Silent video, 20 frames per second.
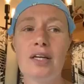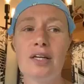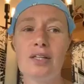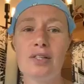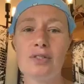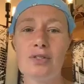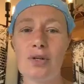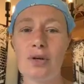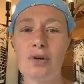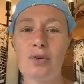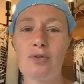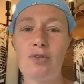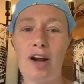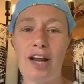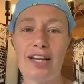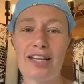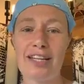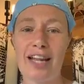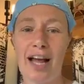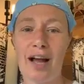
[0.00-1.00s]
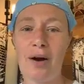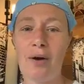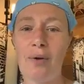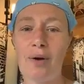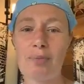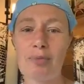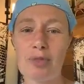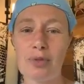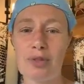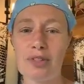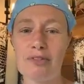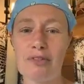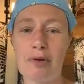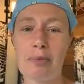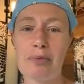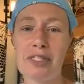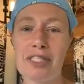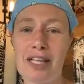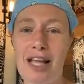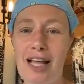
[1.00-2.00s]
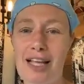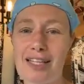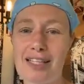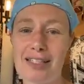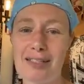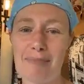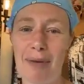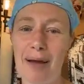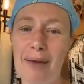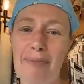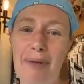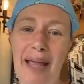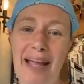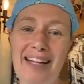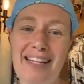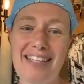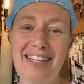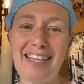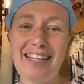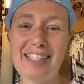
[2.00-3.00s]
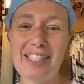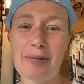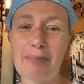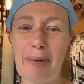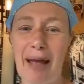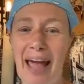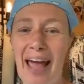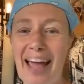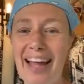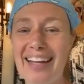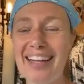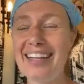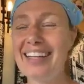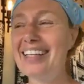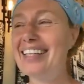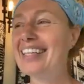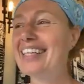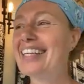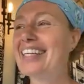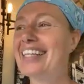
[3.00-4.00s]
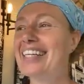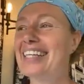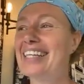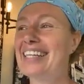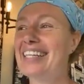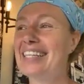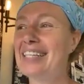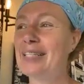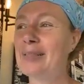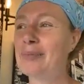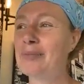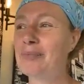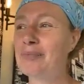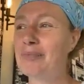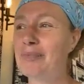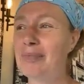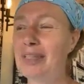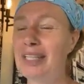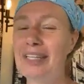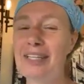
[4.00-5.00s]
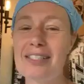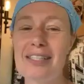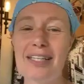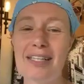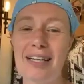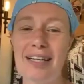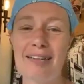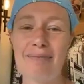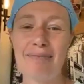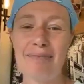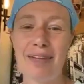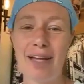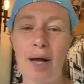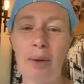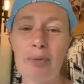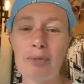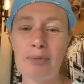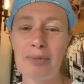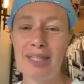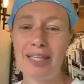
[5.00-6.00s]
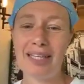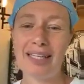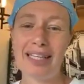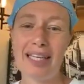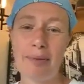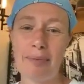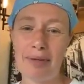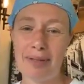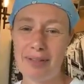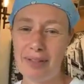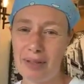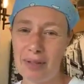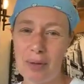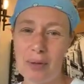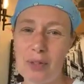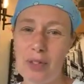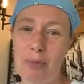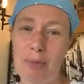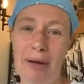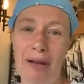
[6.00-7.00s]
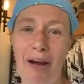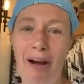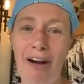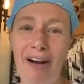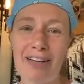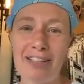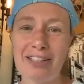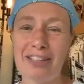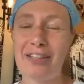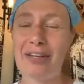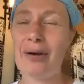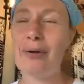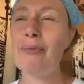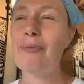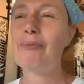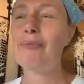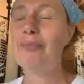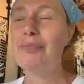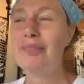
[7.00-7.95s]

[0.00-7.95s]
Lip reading: So right now I'm sort of obsessed by painting Japan because it helps me keep it close to my heart, you know.